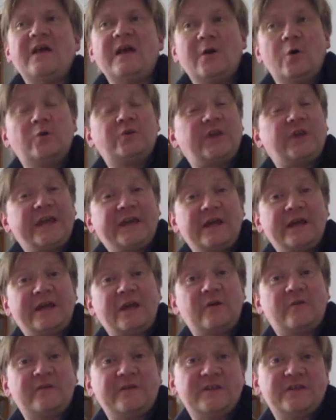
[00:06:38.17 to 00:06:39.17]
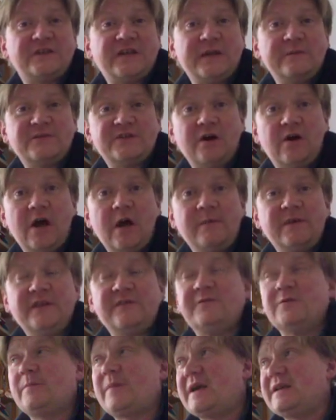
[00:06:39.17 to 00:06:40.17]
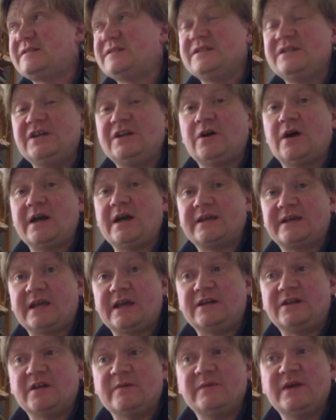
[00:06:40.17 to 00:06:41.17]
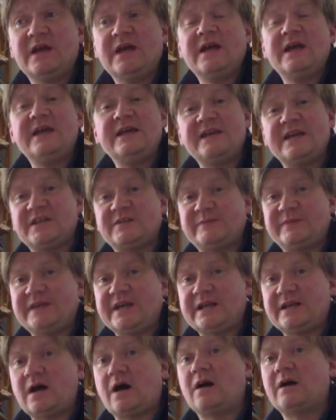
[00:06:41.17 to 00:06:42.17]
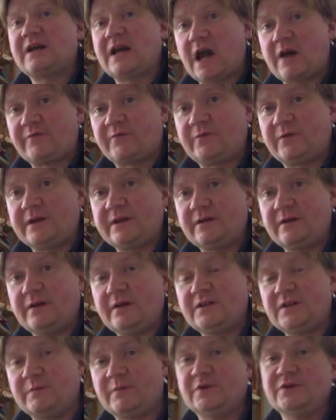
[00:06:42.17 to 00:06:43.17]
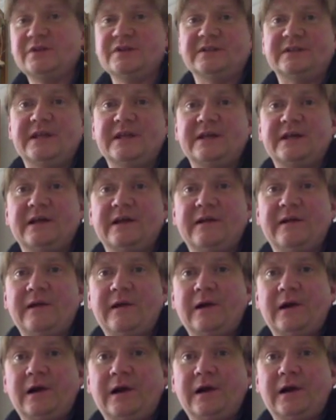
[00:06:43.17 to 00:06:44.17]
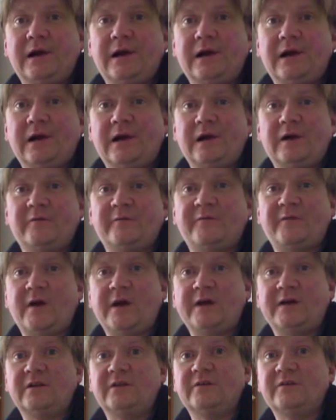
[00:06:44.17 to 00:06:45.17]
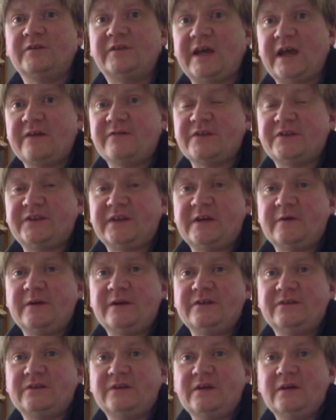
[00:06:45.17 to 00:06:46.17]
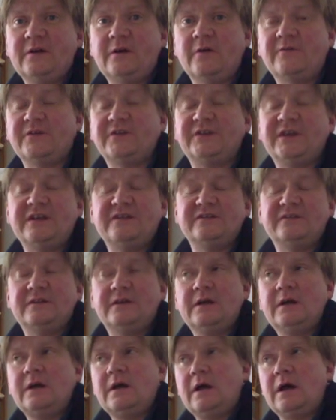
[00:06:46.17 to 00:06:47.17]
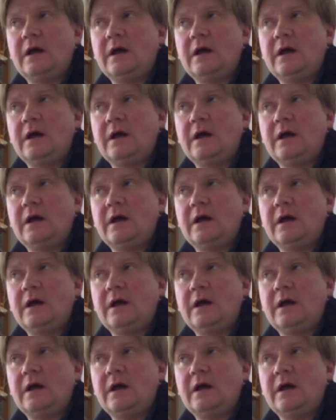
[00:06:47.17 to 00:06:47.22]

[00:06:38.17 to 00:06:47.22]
They all take a kick-off at the same time, and if you're based in the United Kingdom, ESPN are covering the Bundesliga final day of the series, of the season.